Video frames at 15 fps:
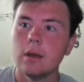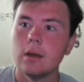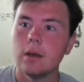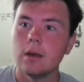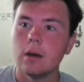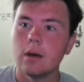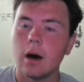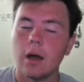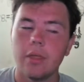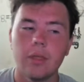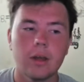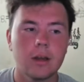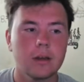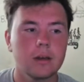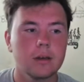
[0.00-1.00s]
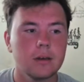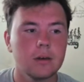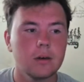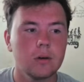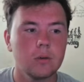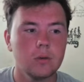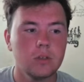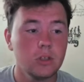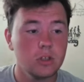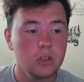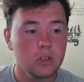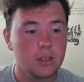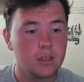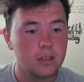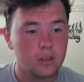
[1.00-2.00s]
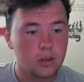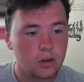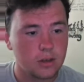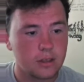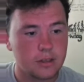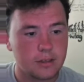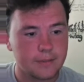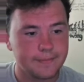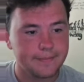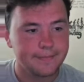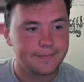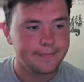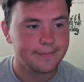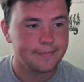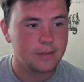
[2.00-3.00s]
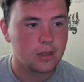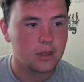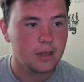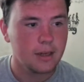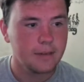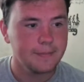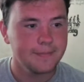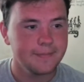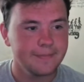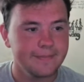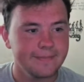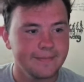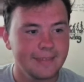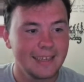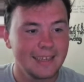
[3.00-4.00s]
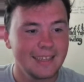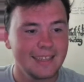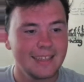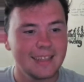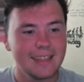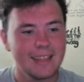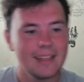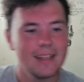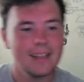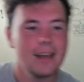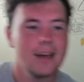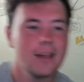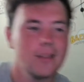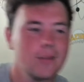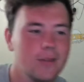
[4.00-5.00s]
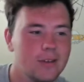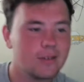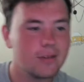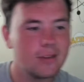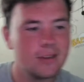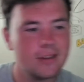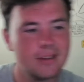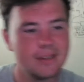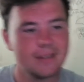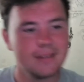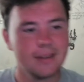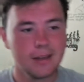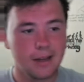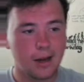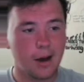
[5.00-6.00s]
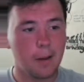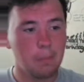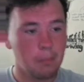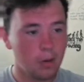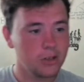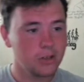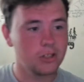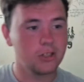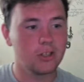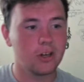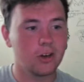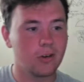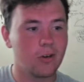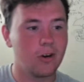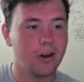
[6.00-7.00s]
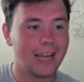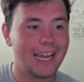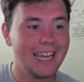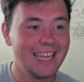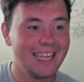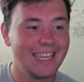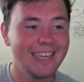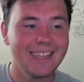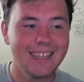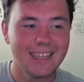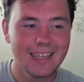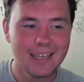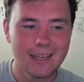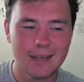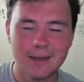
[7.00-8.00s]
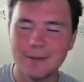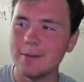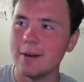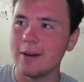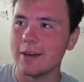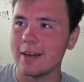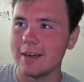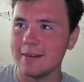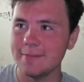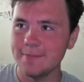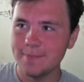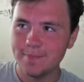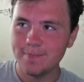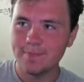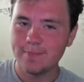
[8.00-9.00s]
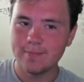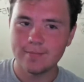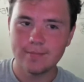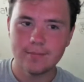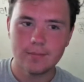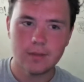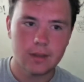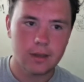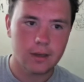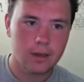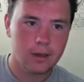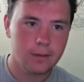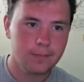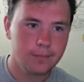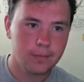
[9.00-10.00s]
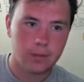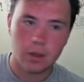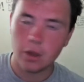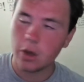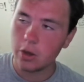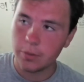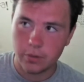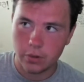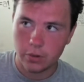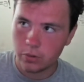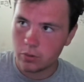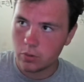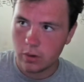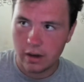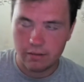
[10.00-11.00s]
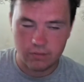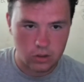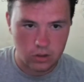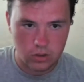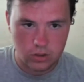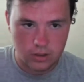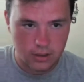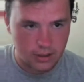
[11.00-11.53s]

I think we should just get started, okay? Otherwise, I might just start crying. Okay. Hope you're all having a good day.